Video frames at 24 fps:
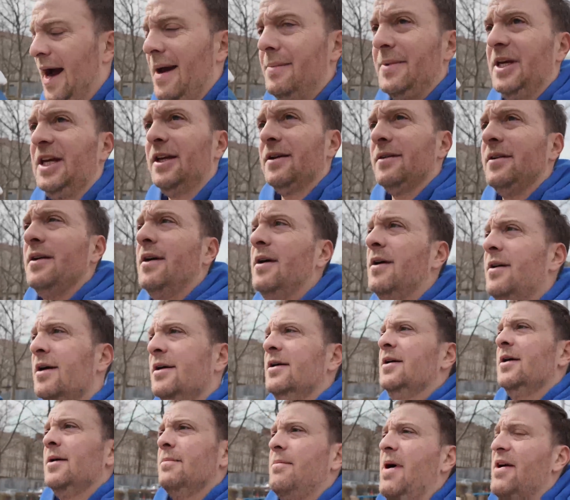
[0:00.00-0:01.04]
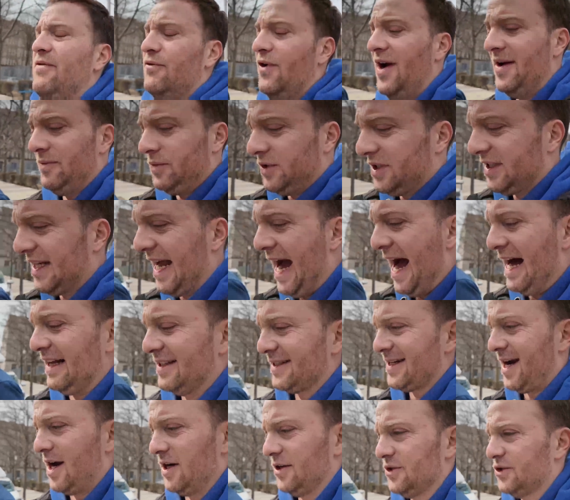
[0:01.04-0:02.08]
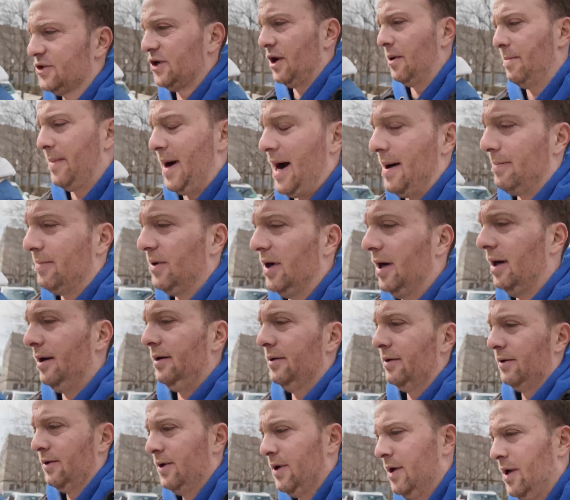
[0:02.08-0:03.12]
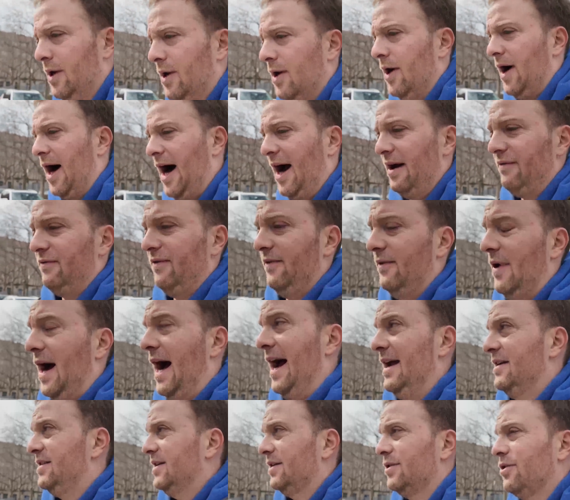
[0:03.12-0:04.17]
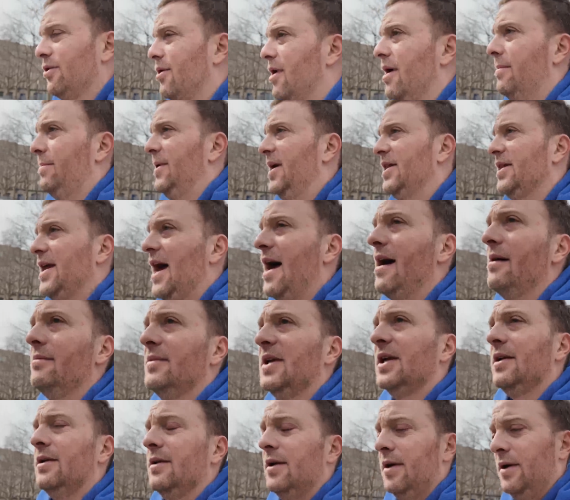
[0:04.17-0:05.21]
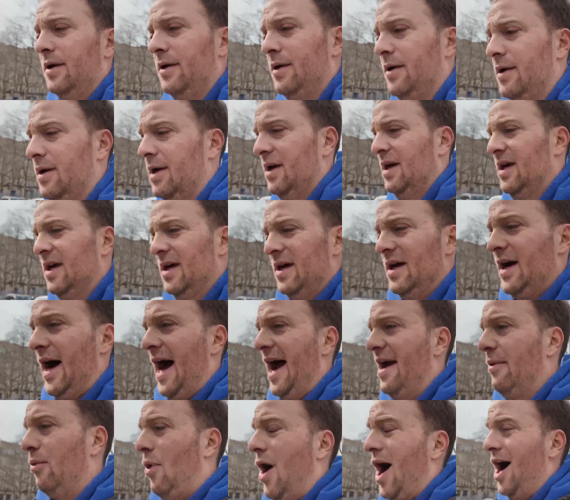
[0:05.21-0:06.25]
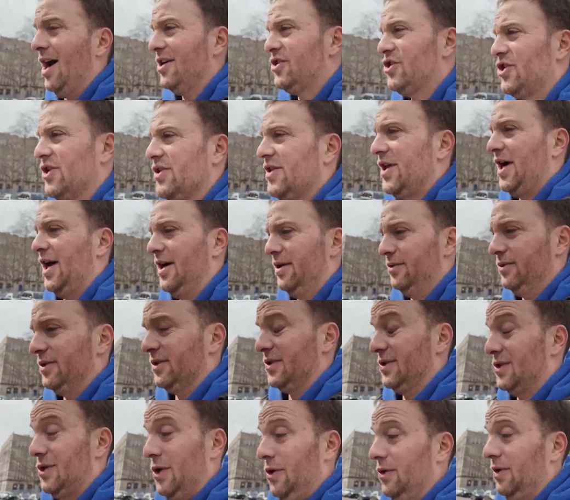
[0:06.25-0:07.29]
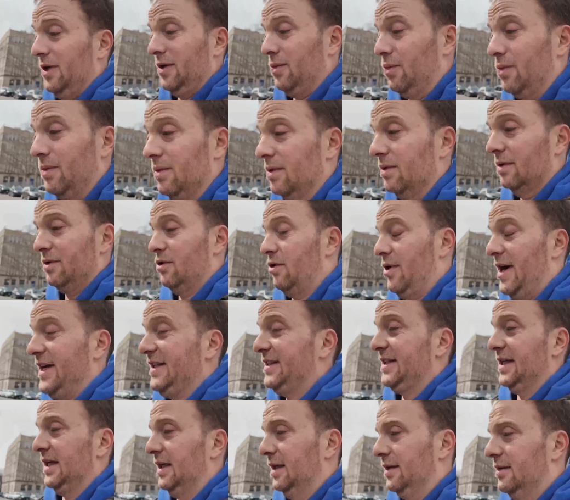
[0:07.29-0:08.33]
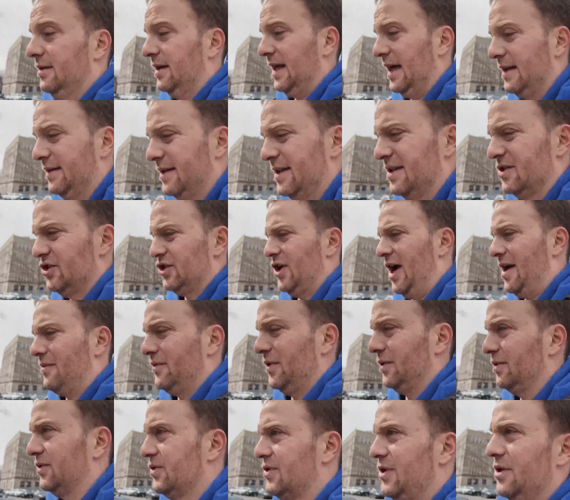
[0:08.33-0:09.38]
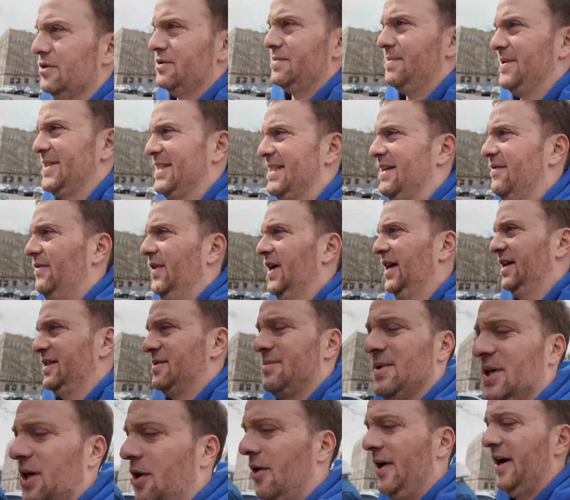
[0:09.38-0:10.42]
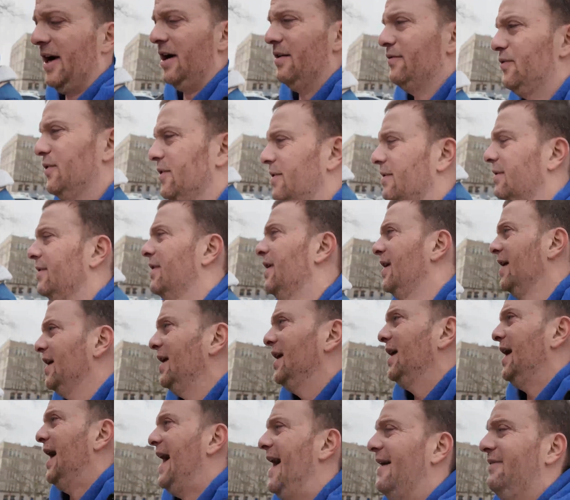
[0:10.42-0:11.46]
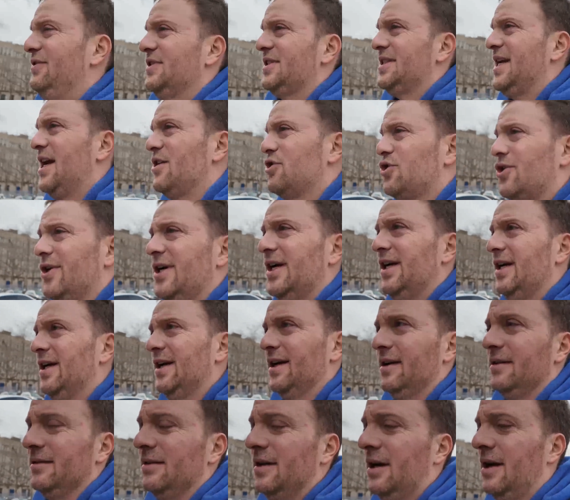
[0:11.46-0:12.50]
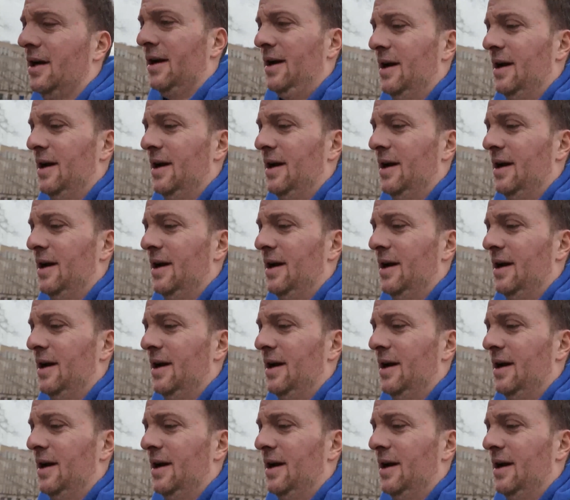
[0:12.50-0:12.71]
I mean, my friend was cast on a soap opera. I didn't grow up on them, and I watched and thought it was totally crazy that this genre was so specific. It's been going on for half a century and